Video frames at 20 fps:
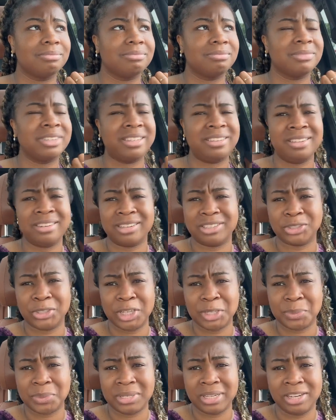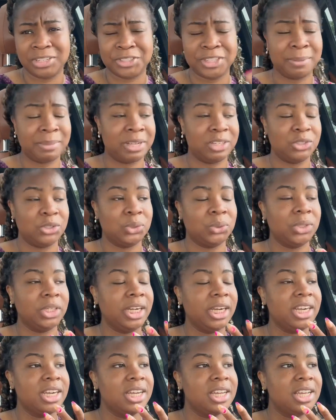think like transportation, I'm not
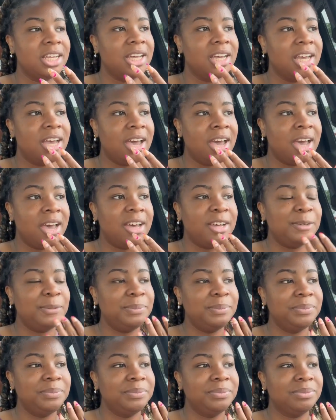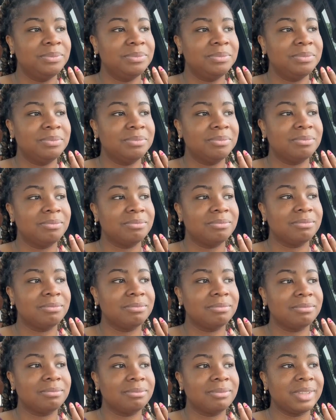sure.
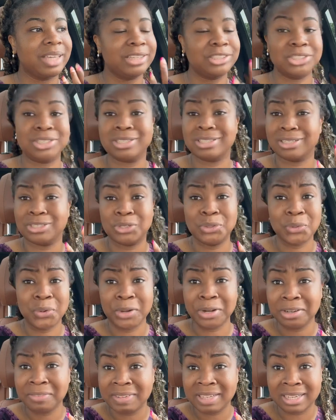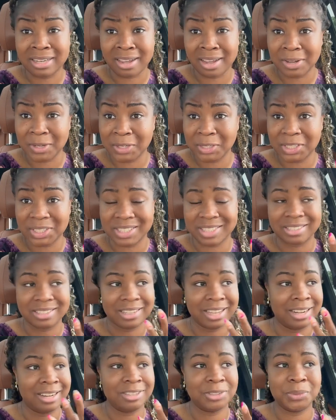It's just $250,
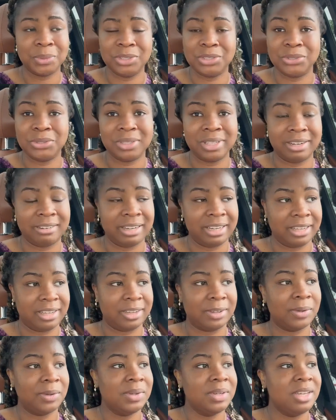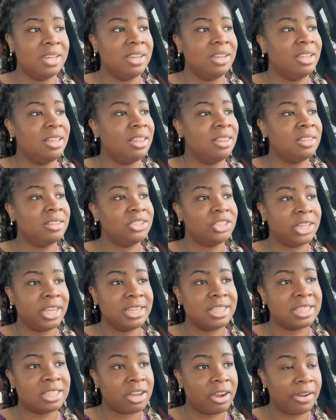and I don't want to do that right now. The
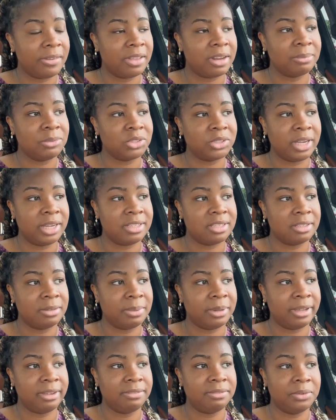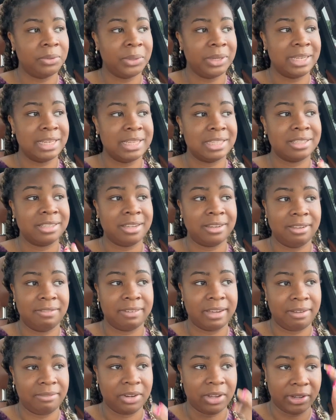Chase card that I'm trying to apply for is
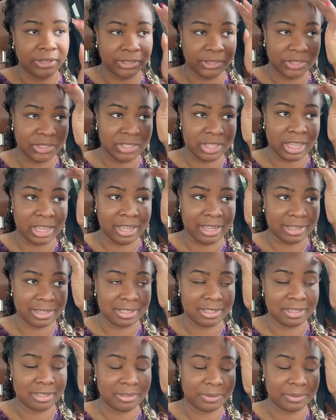$95, and